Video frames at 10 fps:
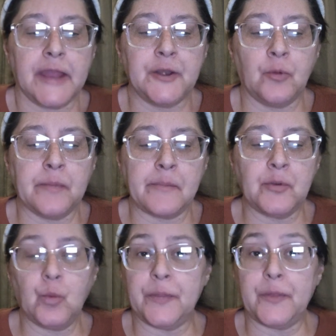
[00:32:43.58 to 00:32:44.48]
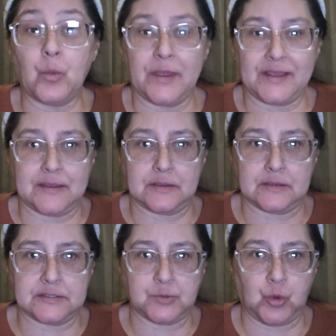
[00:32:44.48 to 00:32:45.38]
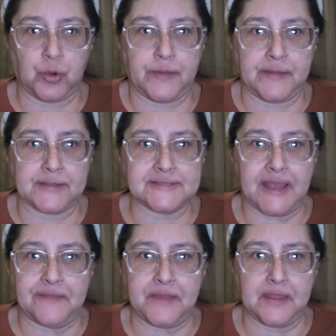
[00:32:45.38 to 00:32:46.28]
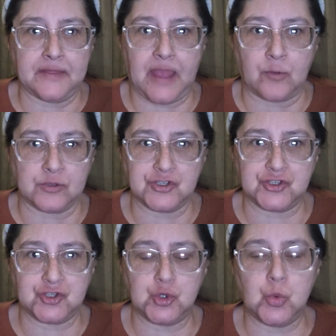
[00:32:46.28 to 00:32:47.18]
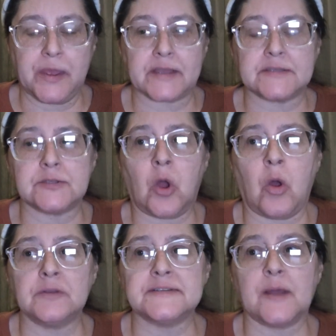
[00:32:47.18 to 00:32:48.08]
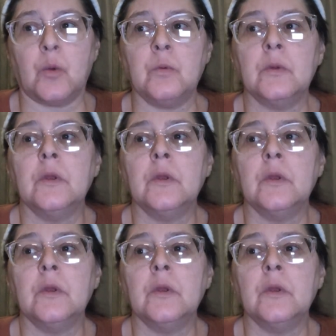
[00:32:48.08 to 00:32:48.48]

I don't remember what the wick swore on the inside. I think that was 2 wicks also.